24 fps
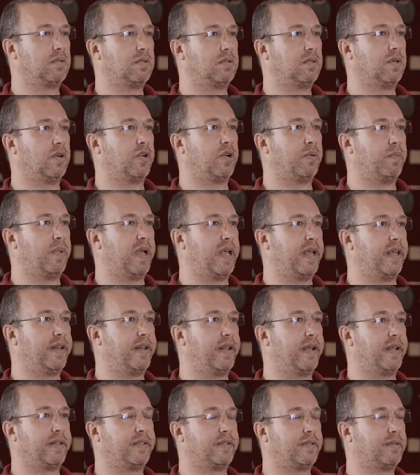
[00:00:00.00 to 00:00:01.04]
go to bed
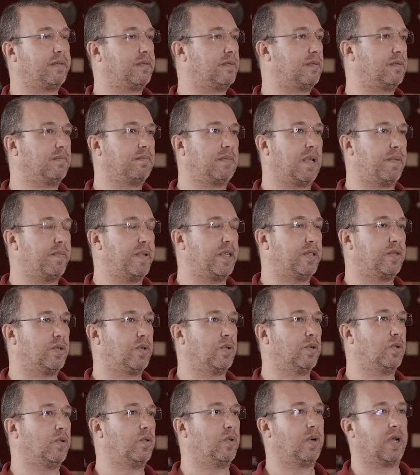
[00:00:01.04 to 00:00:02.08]
at maybe
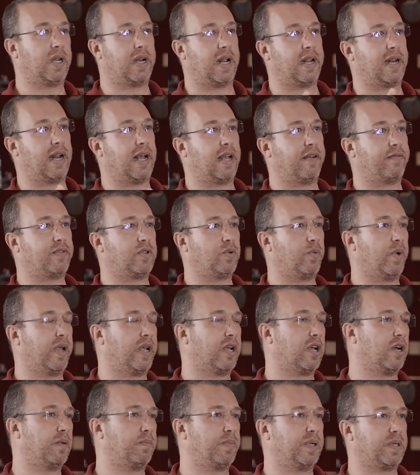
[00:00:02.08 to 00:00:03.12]
2, and I'd have to
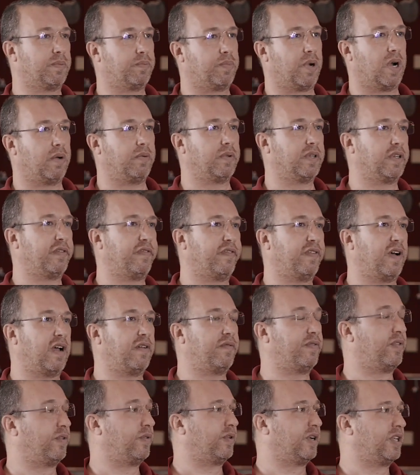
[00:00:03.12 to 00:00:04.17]
wake up at probably
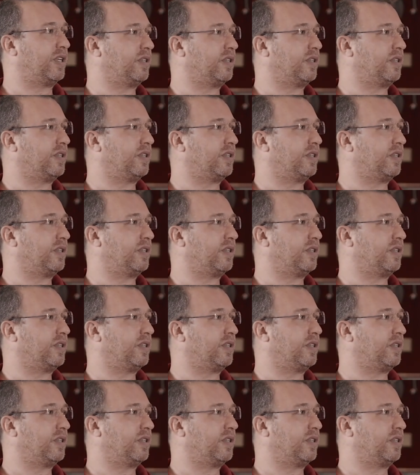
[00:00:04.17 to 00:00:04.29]
5:30.